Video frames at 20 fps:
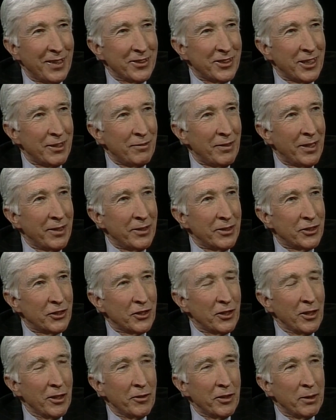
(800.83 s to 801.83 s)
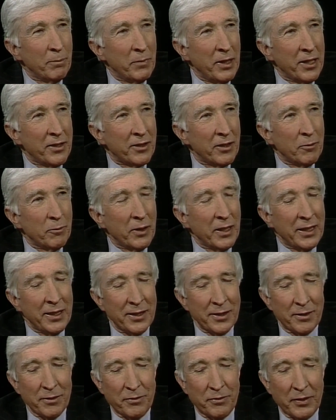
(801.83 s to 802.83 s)
events are rather slow to make their way
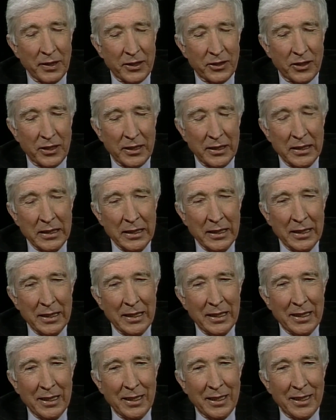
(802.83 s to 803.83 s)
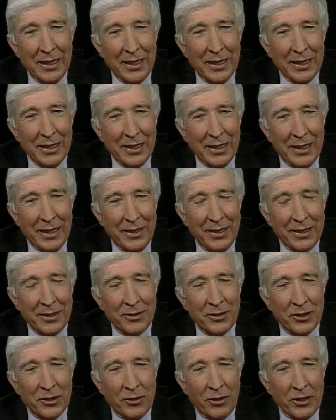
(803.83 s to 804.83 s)
into fiction. Uh, I think
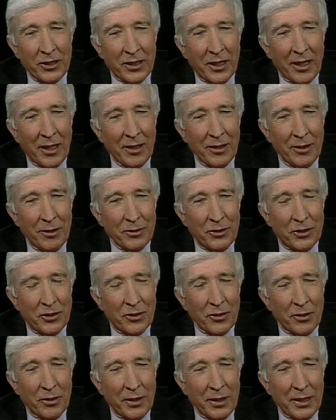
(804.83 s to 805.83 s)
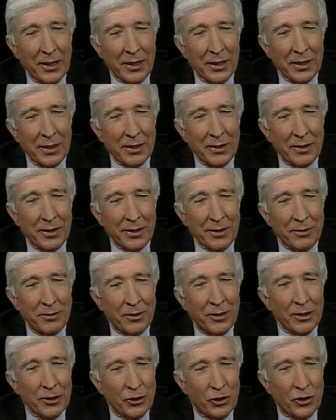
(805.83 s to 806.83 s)
there's a Joyce Carol Oates story uh, that
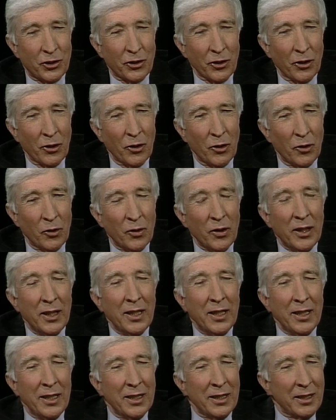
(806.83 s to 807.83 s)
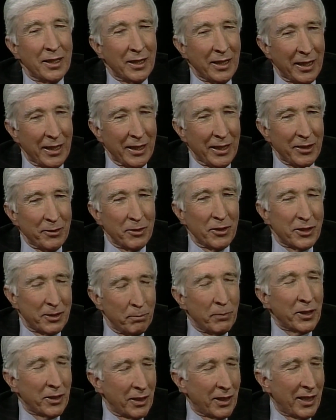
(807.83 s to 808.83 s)
does show a
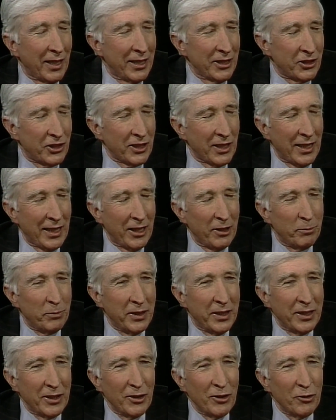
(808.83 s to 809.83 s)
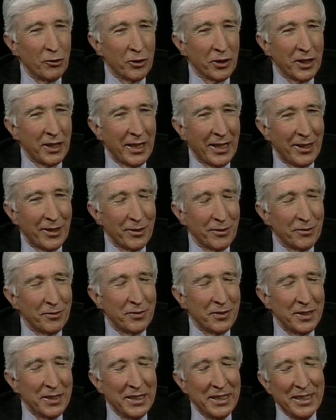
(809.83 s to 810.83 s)
middle-class child being lured out
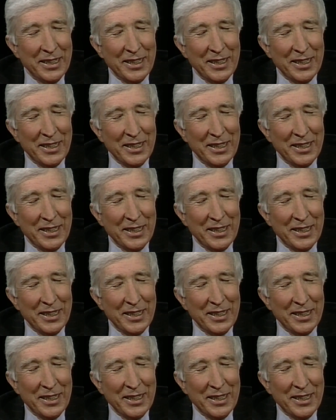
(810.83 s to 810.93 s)
of